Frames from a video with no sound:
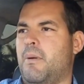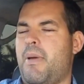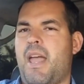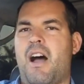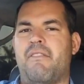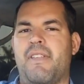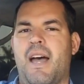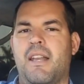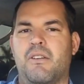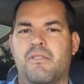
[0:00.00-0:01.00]
pay off
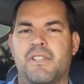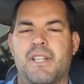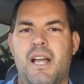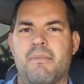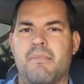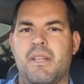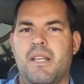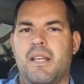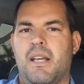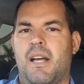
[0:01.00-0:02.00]
that over time.
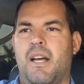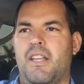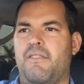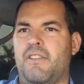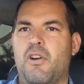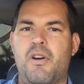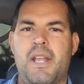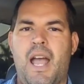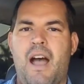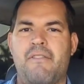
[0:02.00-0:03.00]
If you already
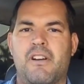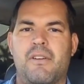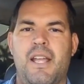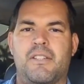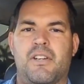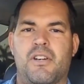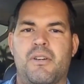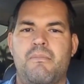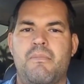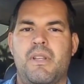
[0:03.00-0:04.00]
have a great
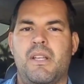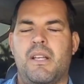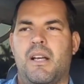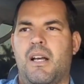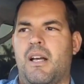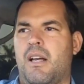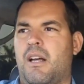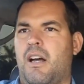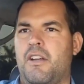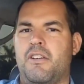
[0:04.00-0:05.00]
term
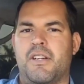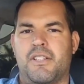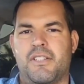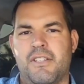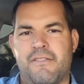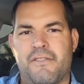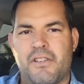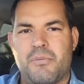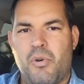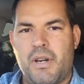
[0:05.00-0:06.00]
on your existing
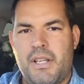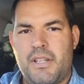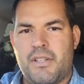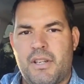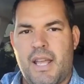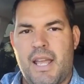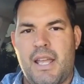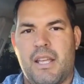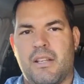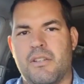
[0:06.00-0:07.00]
first mortgage,
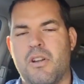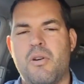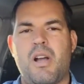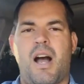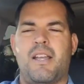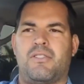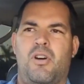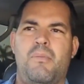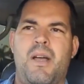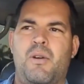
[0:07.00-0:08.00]
a no-cost
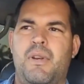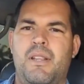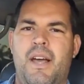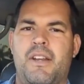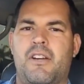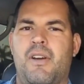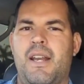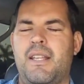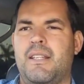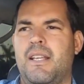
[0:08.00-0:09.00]
home equity line of credit